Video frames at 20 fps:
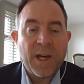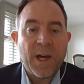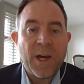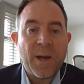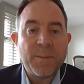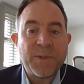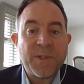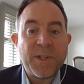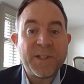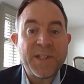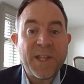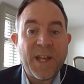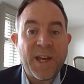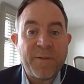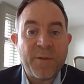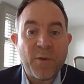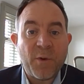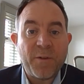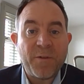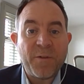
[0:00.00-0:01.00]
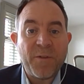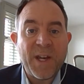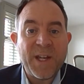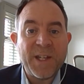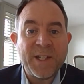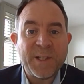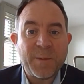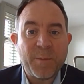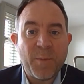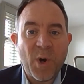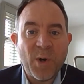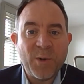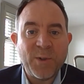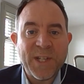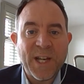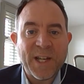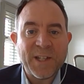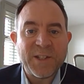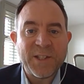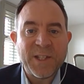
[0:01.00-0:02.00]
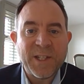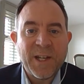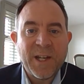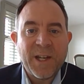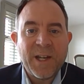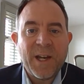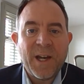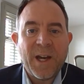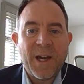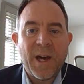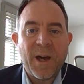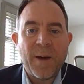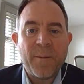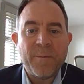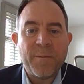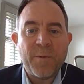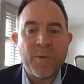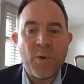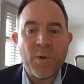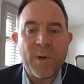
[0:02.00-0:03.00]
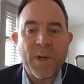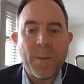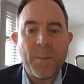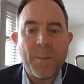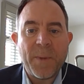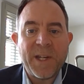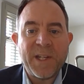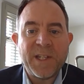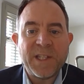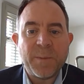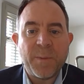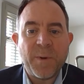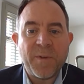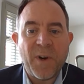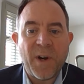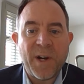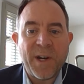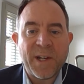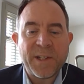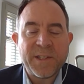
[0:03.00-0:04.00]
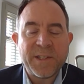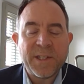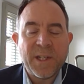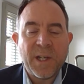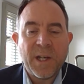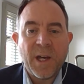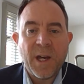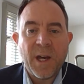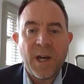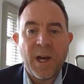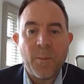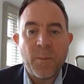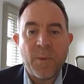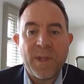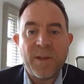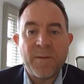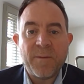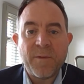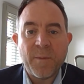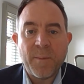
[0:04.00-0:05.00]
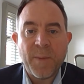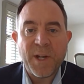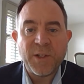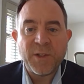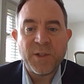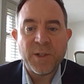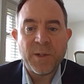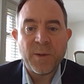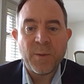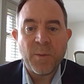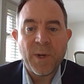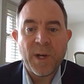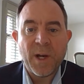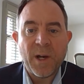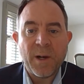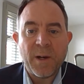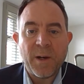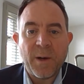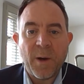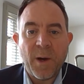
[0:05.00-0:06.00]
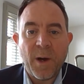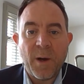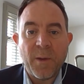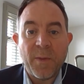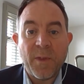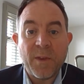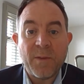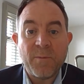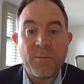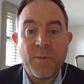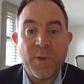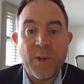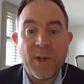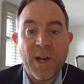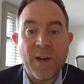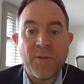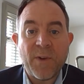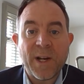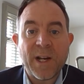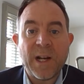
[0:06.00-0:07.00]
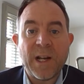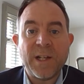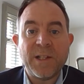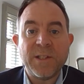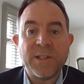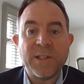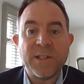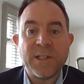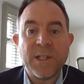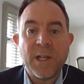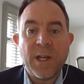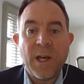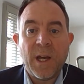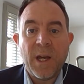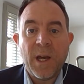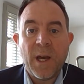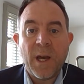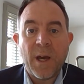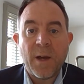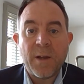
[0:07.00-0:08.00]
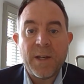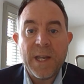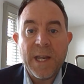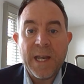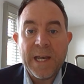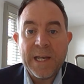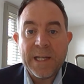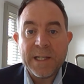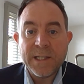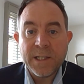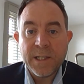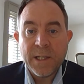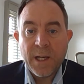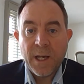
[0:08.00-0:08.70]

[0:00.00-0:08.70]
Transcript: Um, so there's therefore a phased process um, for companies to provide us um, with the information we are uh, the U K regulators uh, need.